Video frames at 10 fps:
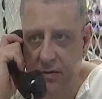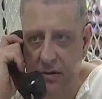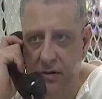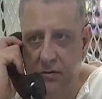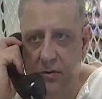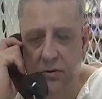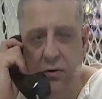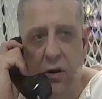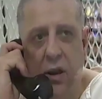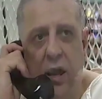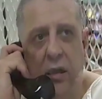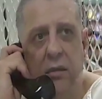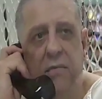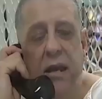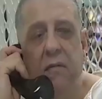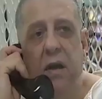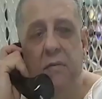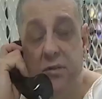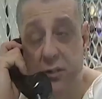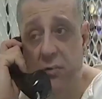Her sister was a drug addict.
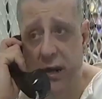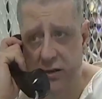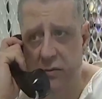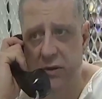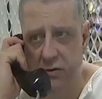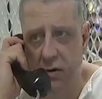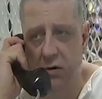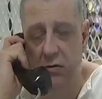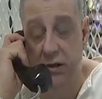Anyway, but she raised them as her own,